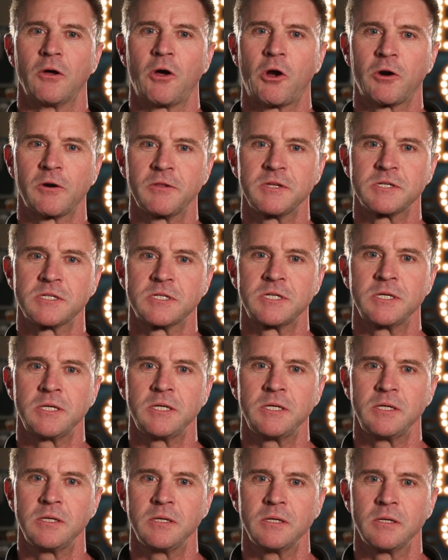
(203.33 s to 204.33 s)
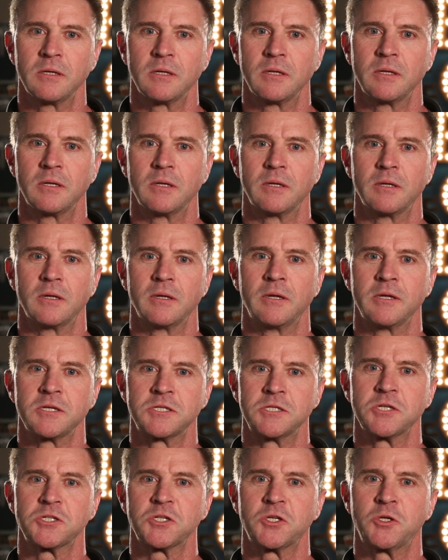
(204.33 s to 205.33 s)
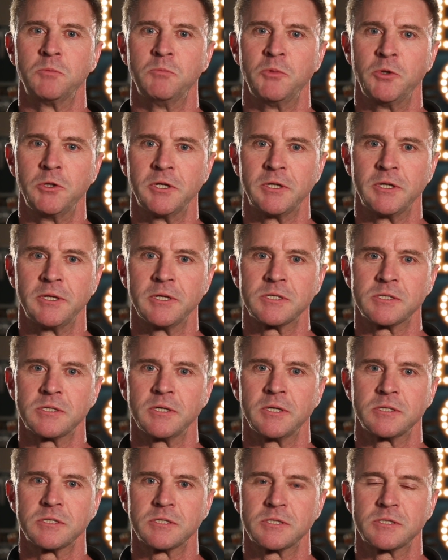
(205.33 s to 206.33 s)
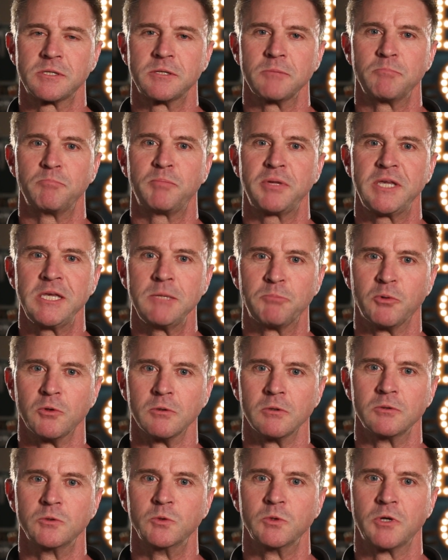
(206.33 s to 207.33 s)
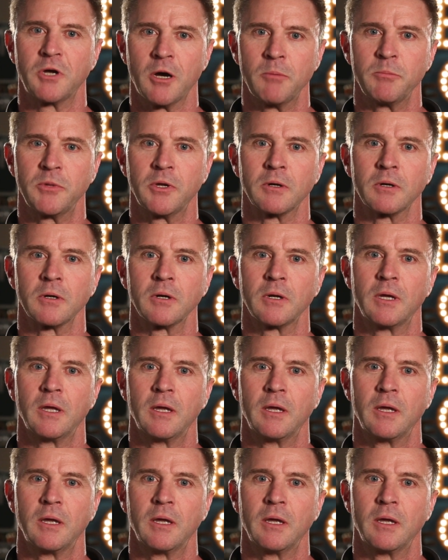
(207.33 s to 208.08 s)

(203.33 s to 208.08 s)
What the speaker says: Heart of the City is this community. It's the people who come here.